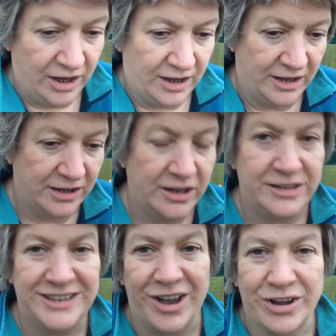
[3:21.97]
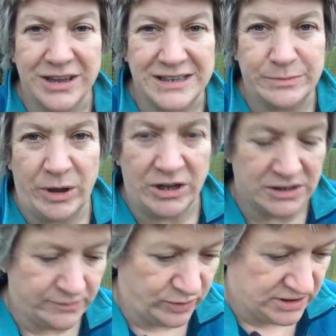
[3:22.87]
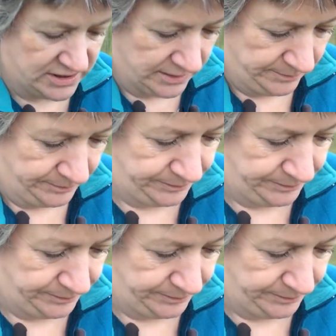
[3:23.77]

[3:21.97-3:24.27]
Uh, darkest part of winter.